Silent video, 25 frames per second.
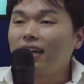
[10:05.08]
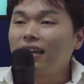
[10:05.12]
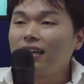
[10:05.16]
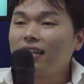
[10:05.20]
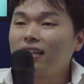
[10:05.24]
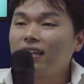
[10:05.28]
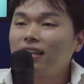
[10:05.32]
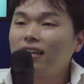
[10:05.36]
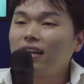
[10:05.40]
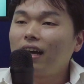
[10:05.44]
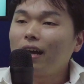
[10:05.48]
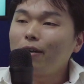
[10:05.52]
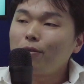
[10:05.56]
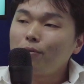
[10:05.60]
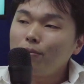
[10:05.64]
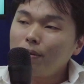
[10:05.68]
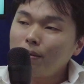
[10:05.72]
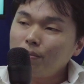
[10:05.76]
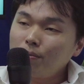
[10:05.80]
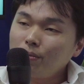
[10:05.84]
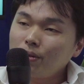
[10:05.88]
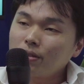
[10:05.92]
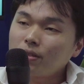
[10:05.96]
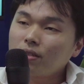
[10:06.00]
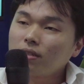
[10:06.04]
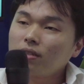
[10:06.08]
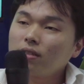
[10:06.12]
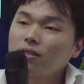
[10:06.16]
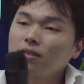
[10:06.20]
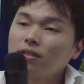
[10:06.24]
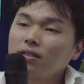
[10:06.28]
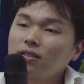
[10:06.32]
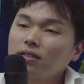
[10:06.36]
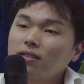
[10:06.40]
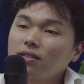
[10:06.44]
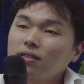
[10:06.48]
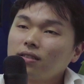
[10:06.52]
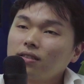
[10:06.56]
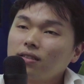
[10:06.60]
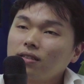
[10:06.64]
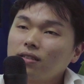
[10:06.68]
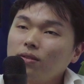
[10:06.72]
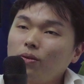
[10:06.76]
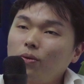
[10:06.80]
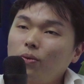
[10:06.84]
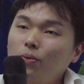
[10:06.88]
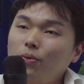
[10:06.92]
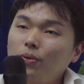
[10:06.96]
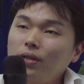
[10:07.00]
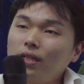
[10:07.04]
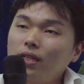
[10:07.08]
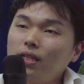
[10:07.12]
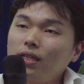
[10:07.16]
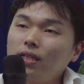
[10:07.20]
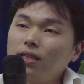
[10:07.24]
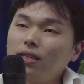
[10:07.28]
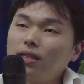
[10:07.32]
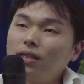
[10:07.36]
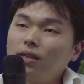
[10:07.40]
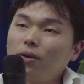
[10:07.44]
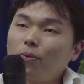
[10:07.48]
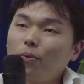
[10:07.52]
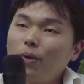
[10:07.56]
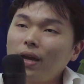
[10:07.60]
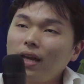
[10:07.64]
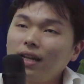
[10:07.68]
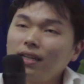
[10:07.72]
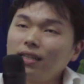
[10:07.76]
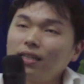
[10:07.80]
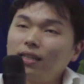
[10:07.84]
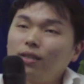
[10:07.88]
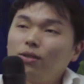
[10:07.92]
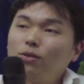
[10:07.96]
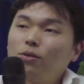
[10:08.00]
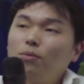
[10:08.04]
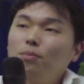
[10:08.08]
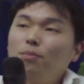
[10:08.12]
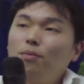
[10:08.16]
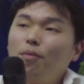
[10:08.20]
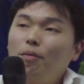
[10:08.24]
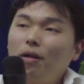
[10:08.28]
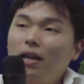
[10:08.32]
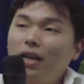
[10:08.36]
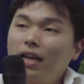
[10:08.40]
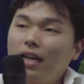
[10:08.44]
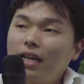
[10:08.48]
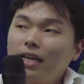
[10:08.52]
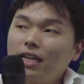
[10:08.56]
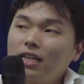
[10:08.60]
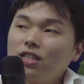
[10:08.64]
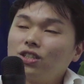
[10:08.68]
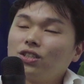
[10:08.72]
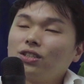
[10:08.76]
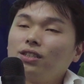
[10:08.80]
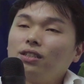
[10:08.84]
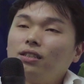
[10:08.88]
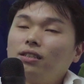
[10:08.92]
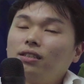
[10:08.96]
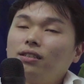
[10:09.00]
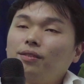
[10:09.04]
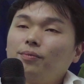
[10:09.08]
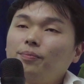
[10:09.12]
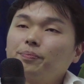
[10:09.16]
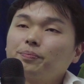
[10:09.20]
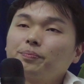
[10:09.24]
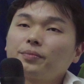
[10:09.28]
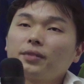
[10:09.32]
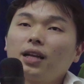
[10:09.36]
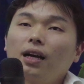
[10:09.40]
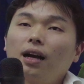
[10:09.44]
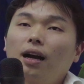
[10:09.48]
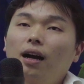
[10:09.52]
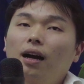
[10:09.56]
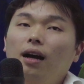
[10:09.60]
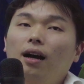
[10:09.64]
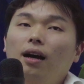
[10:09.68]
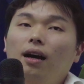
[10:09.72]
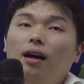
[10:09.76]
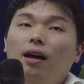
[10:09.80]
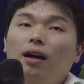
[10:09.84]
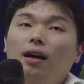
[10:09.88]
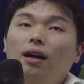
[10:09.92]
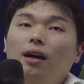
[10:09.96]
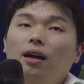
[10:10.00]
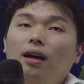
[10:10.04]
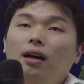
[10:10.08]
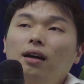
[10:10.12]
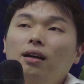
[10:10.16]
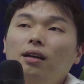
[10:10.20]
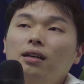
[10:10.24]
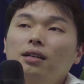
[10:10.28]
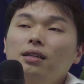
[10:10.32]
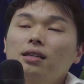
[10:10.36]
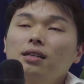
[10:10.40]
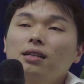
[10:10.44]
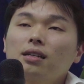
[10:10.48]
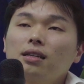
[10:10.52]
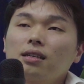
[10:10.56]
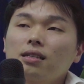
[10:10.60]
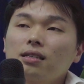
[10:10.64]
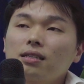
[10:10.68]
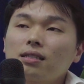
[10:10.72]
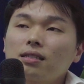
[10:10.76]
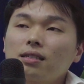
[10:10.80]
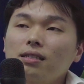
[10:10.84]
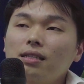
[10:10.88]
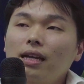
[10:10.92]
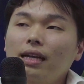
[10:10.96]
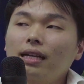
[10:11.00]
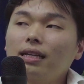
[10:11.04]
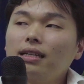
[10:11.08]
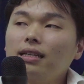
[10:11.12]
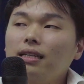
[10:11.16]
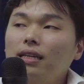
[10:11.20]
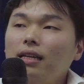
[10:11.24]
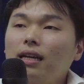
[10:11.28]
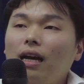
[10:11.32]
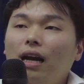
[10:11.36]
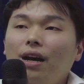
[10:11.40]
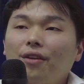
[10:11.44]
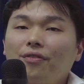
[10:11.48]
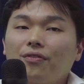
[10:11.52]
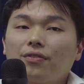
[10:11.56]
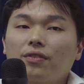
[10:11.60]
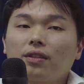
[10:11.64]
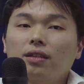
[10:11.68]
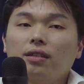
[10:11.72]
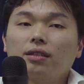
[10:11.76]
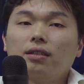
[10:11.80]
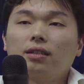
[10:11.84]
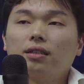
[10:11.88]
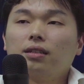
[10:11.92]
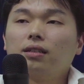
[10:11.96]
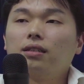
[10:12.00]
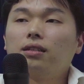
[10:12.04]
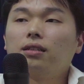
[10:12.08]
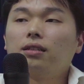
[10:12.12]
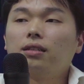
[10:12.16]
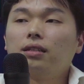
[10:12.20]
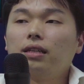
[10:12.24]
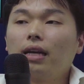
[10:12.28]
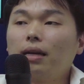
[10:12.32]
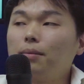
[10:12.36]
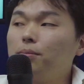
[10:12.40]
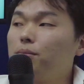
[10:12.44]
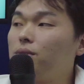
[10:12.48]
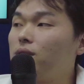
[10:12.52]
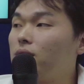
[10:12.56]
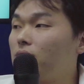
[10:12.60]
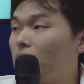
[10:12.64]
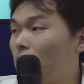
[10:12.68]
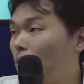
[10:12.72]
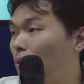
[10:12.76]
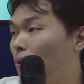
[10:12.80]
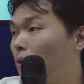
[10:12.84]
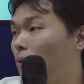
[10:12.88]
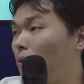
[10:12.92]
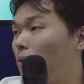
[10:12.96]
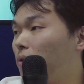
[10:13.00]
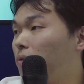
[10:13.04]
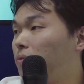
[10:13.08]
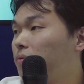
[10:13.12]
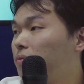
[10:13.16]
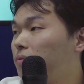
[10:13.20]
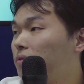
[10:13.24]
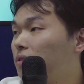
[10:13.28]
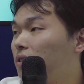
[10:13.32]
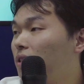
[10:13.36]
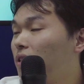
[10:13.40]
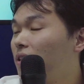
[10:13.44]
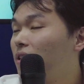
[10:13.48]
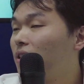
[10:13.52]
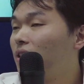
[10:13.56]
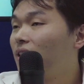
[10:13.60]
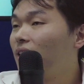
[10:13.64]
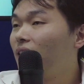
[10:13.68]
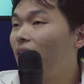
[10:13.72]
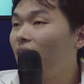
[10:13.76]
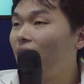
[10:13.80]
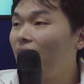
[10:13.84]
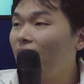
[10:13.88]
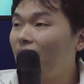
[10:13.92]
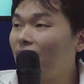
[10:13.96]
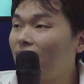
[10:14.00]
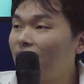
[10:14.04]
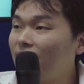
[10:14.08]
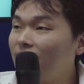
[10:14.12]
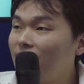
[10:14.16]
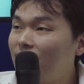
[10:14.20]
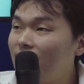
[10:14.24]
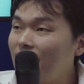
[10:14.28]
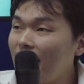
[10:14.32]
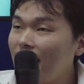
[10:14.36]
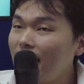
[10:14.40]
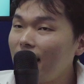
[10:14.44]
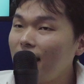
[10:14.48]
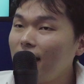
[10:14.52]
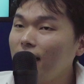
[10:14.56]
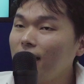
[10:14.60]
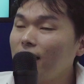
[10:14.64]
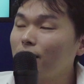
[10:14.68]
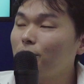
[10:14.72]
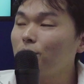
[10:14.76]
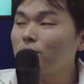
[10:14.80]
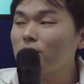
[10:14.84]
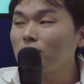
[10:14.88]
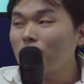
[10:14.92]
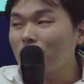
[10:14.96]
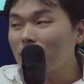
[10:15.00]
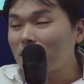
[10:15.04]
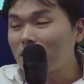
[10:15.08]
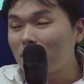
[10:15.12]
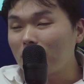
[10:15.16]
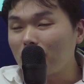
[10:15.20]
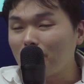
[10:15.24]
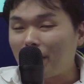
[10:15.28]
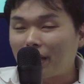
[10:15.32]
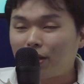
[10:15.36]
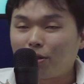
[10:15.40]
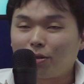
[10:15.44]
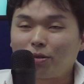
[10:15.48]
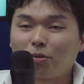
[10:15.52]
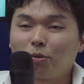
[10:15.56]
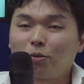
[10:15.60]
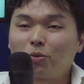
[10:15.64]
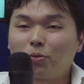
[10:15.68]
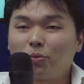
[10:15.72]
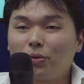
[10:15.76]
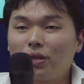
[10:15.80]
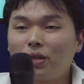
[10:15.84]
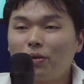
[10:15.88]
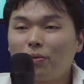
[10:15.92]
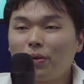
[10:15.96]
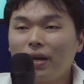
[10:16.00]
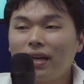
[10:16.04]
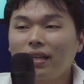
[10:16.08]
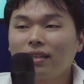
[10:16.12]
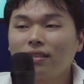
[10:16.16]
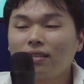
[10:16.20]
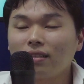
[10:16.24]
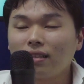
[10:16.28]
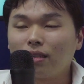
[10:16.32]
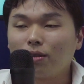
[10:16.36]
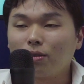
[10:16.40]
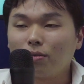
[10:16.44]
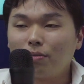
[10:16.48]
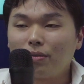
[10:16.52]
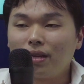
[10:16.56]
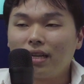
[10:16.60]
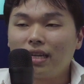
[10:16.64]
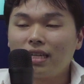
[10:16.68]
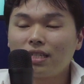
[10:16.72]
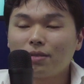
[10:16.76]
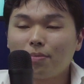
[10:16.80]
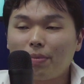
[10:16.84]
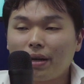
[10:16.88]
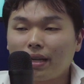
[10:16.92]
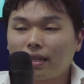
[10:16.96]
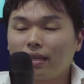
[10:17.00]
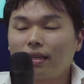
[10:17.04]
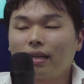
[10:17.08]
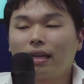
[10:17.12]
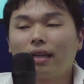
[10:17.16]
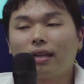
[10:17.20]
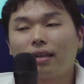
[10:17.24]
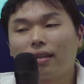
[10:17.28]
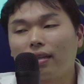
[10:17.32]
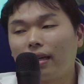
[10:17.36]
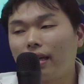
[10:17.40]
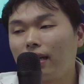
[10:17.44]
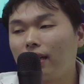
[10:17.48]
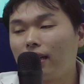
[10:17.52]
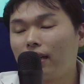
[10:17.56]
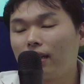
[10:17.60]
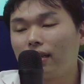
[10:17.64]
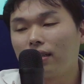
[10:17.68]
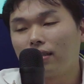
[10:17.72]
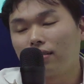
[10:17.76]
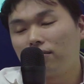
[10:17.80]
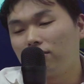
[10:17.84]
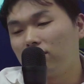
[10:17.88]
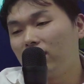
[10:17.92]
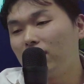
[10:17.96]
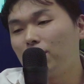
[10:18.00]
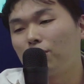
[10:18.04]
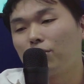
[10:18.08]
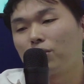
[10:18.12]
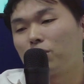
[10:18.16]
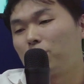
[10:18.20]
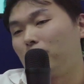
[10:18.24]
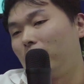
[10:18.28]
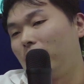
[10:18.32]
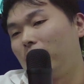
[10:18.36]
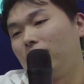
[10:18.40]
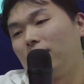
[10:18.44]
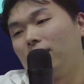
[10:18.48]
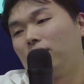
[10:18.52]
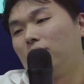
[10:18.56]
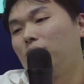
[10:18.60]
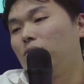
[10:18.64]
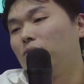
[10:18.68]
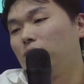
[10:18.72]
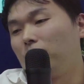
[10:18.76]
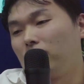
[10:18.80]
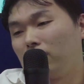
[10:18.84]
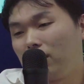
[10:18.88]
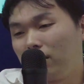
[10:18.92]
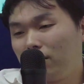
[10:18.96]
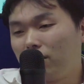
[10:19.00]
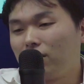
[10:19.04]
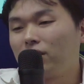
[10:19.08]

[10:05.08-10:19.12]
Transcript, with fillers: And uh, I remember we went into Malaysia uh, slightly after MCO. And then it wasn't like McDonald's. We went into Malaysia back then, and and and that was when you know